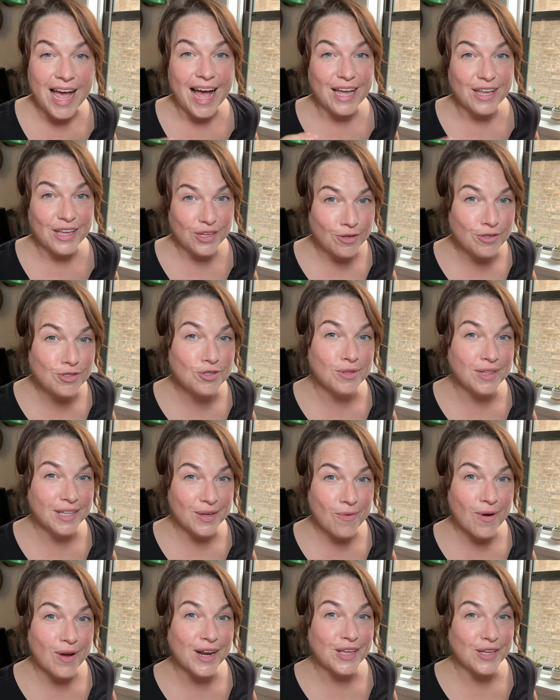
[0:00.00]
I
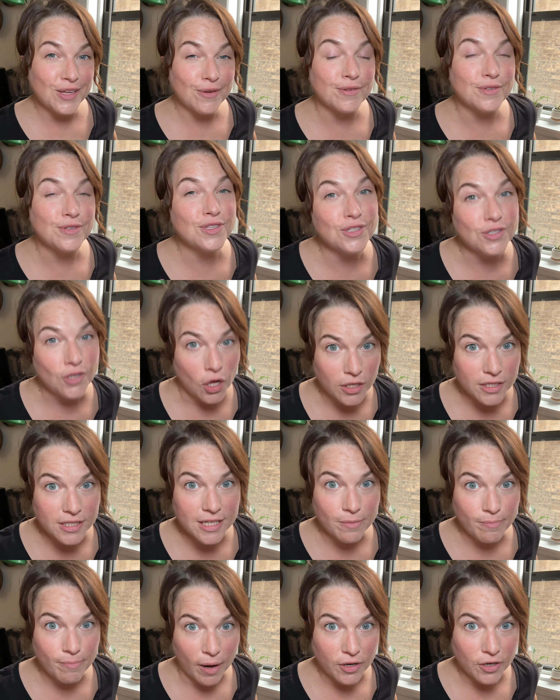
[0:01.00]
usually want to use
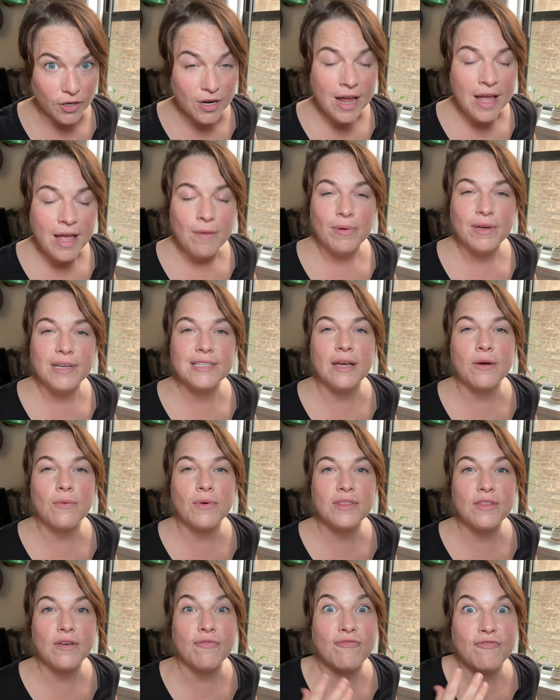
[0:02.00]
salted butter because I
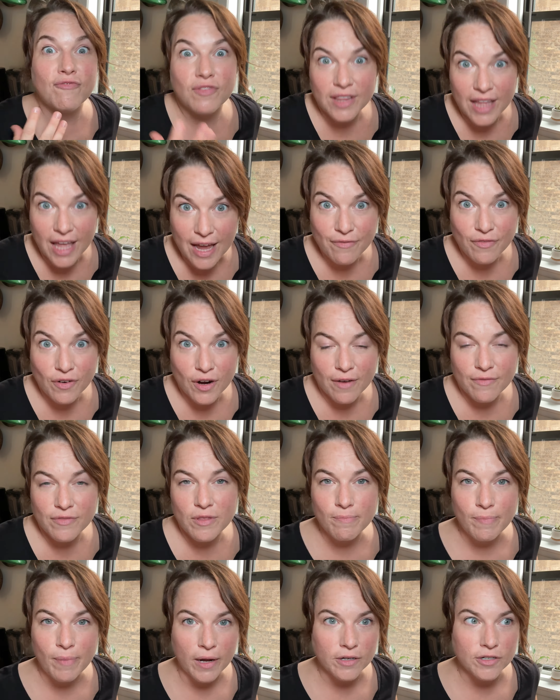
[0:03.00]
want the flavor of
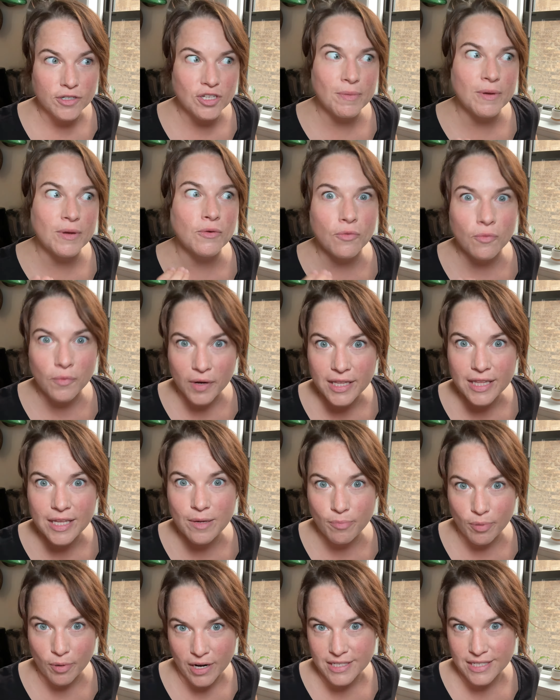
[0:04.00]
the butter to be really
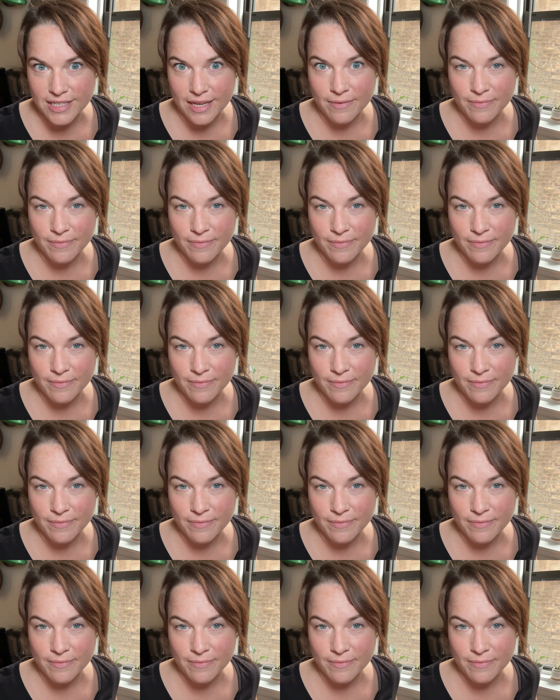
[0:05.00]
present.